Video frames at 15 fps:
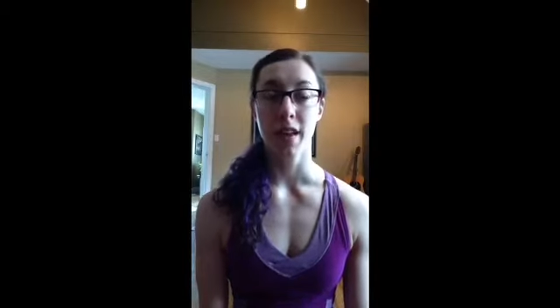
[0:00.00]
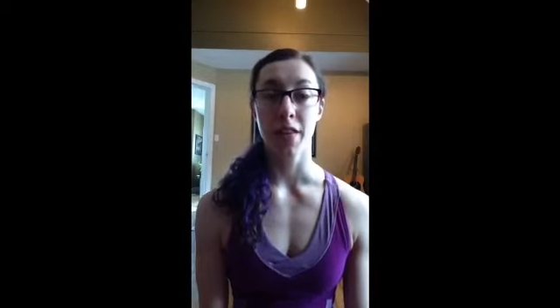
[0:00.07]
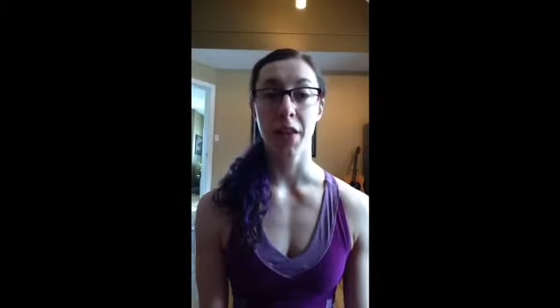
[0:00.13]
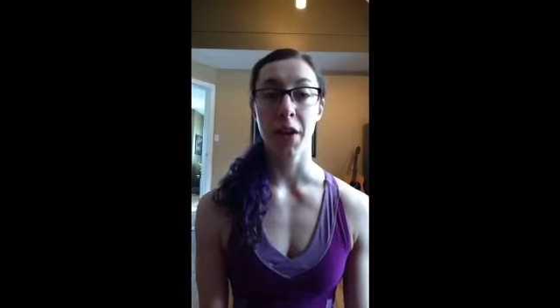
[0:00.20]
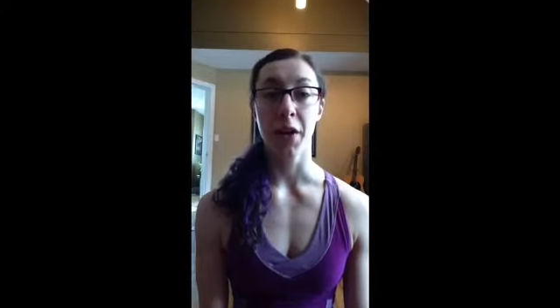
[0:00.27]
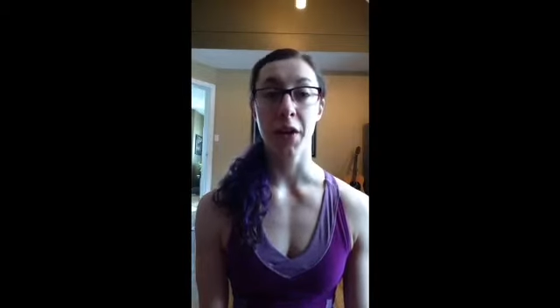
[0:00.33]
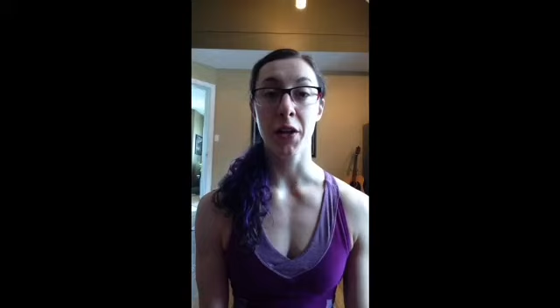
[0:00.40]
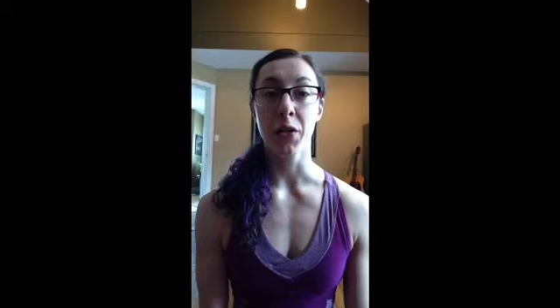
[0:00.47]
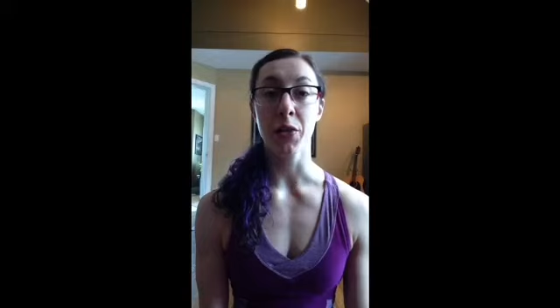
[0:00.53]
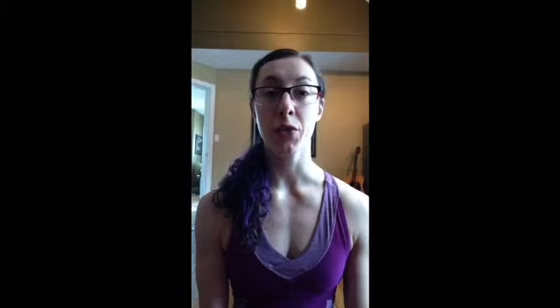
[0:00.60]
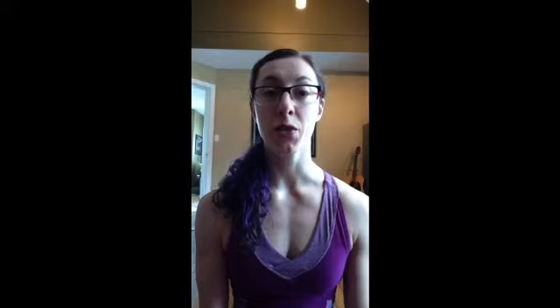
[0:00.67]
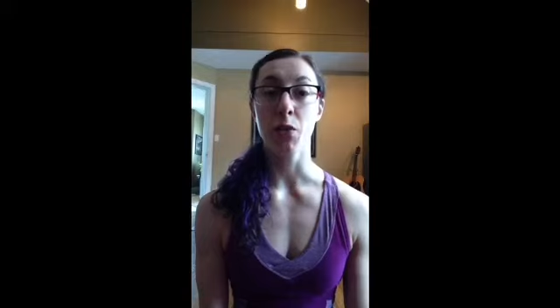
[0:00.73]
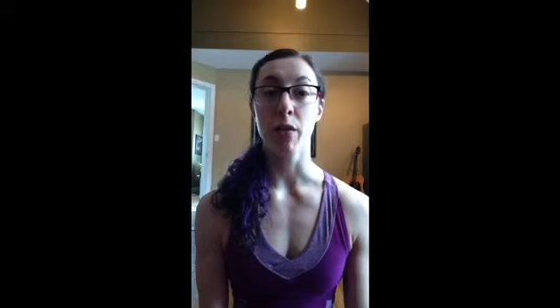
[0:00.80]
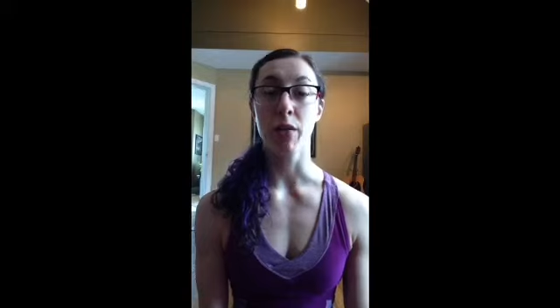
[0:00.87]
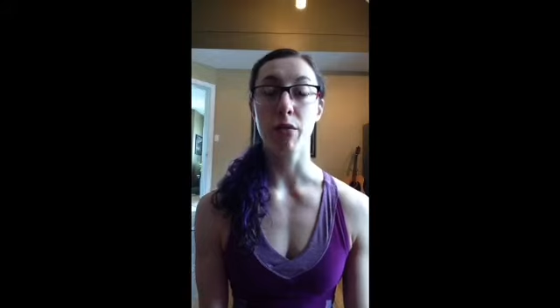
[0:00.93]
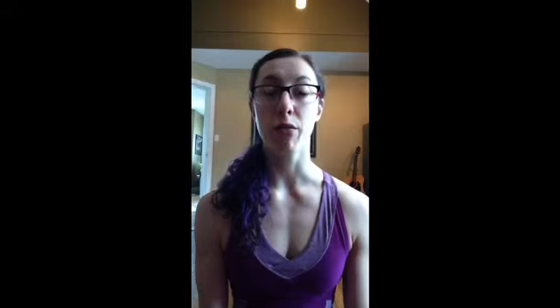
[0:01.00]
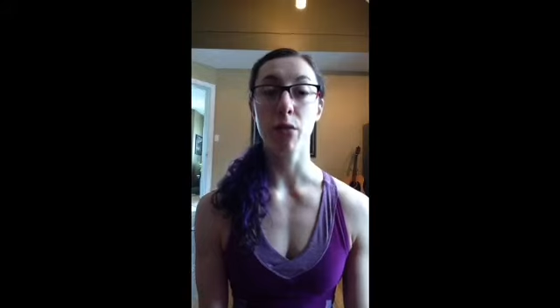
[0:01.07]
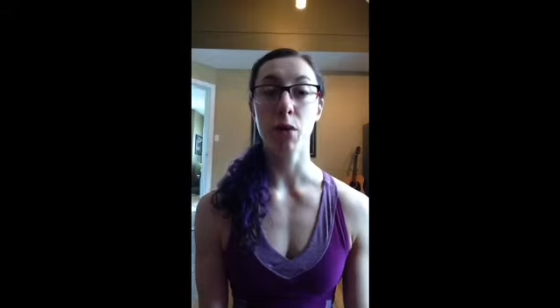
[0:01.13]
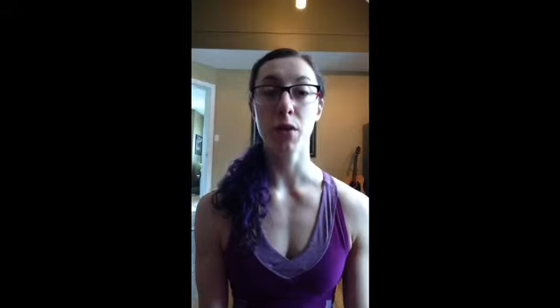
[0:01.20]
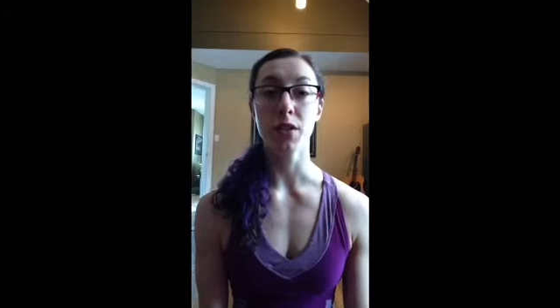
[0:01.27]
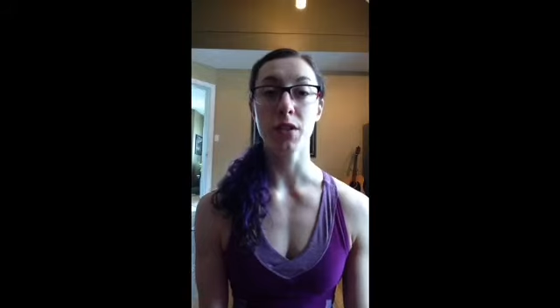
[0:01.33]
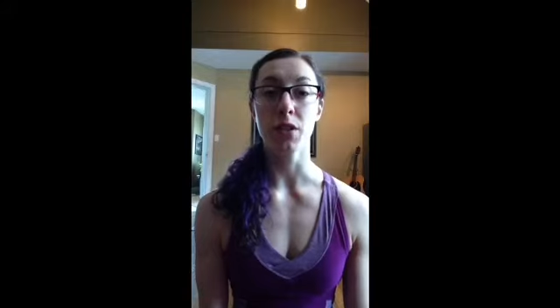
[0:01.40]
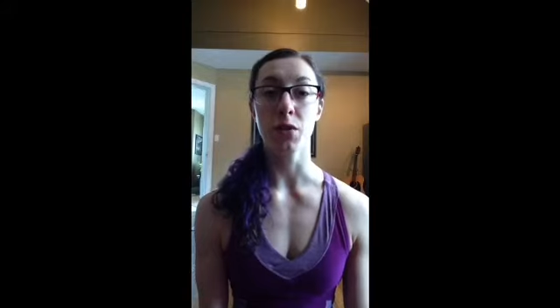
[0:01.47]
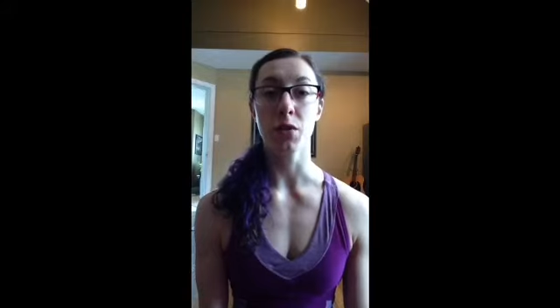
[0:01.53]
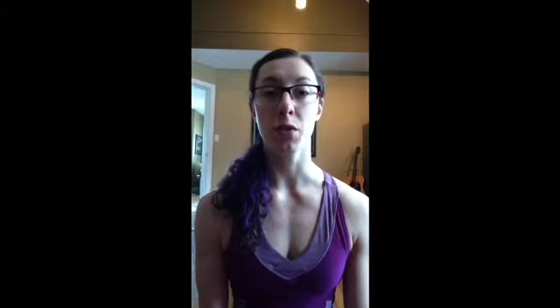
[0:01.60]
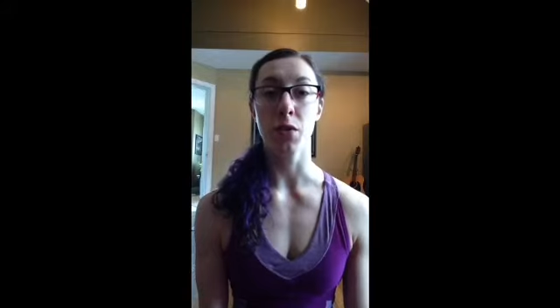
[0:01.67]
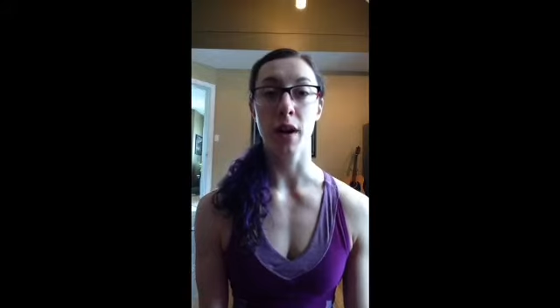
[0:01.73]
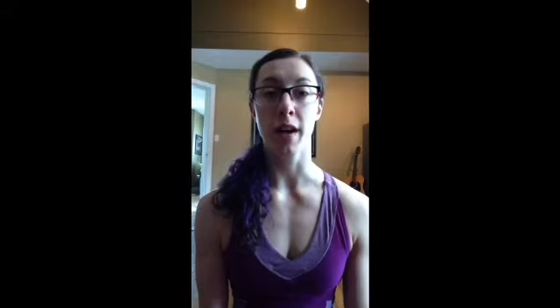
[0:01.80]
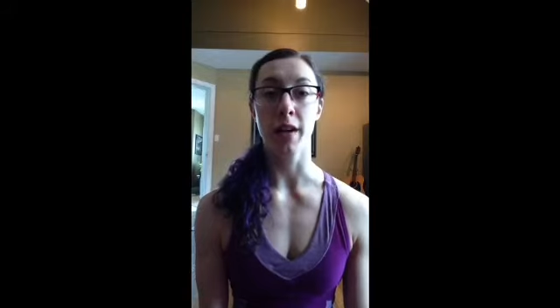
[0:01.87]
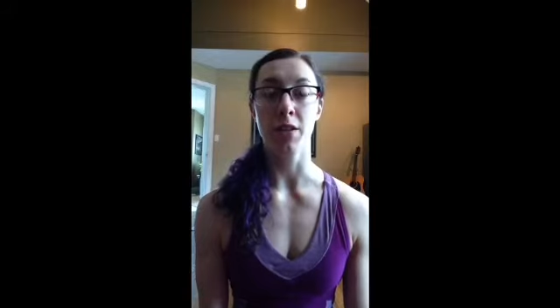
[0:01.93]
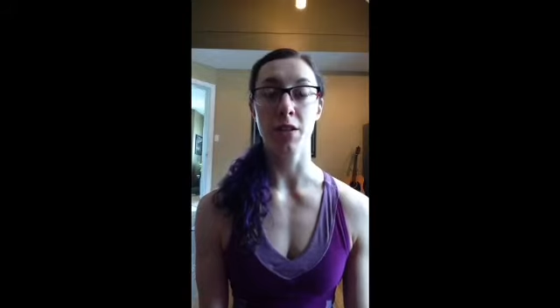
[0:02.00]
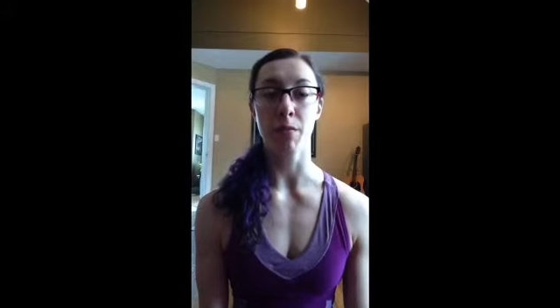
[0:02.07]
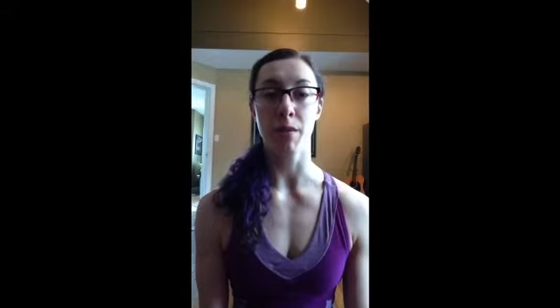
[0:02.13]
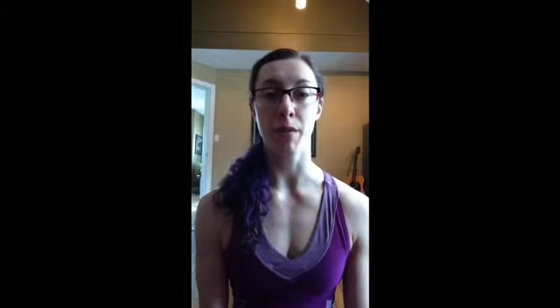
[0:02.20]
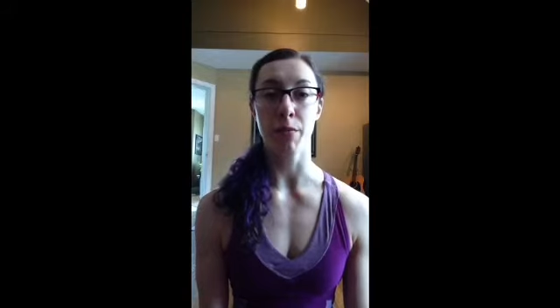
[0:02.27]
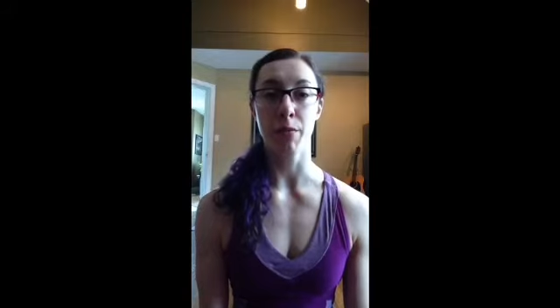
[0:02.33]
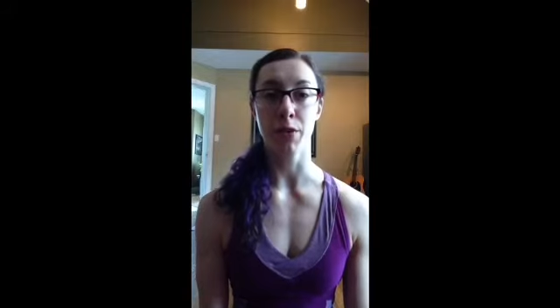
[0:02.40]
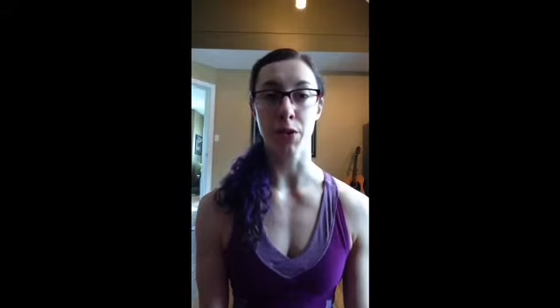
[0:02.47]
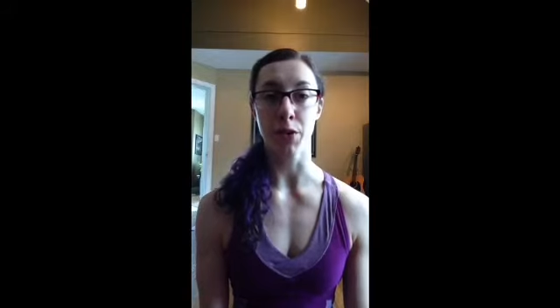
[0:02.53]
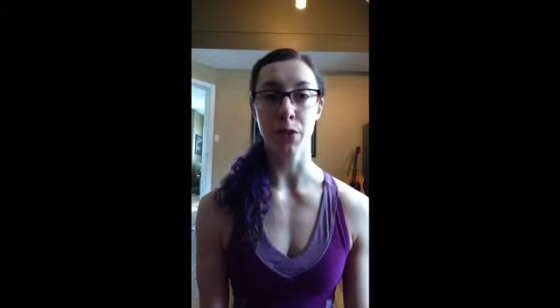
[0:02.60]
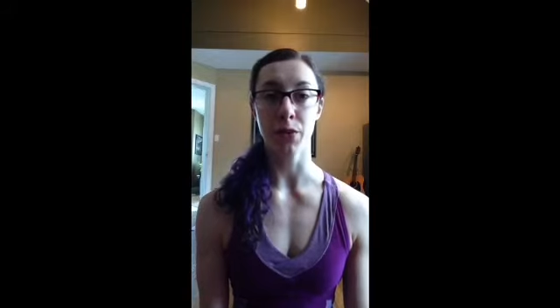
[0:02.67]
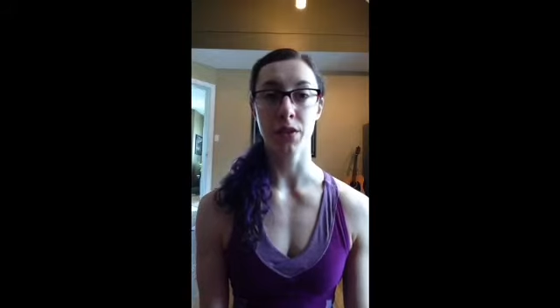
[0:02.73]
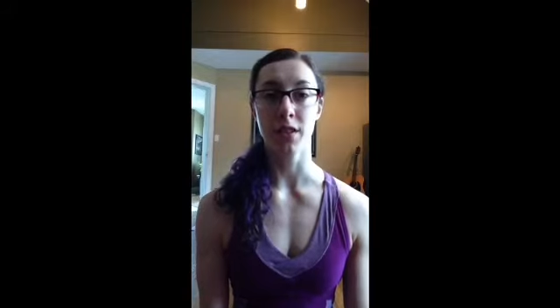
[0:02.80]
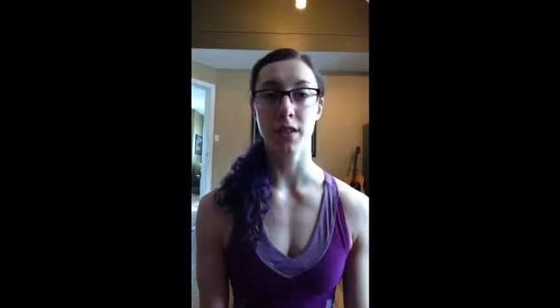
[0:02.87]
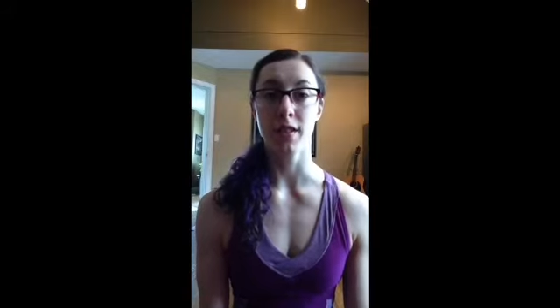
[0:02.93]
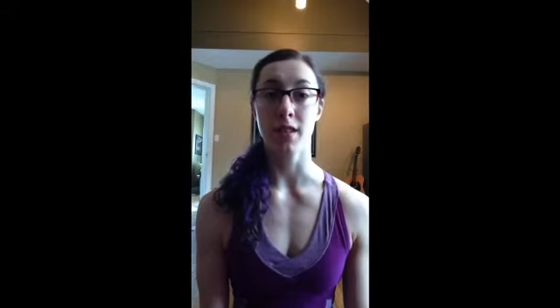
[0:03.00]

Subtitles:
They are used when force is required to be produced,